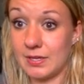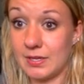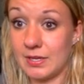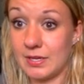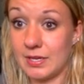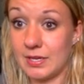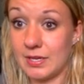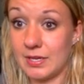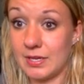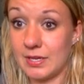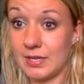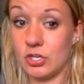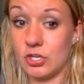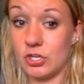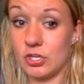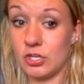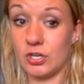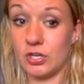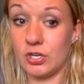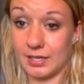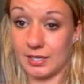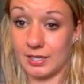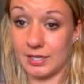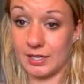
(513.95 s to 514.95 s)
you're not going to
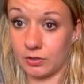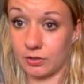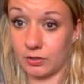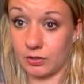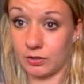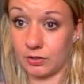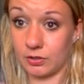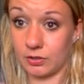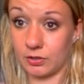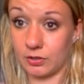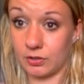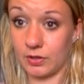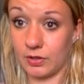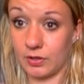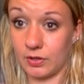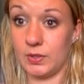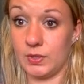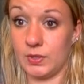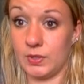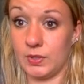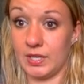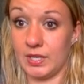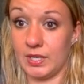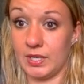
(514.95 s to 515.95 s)
get credit for doing it.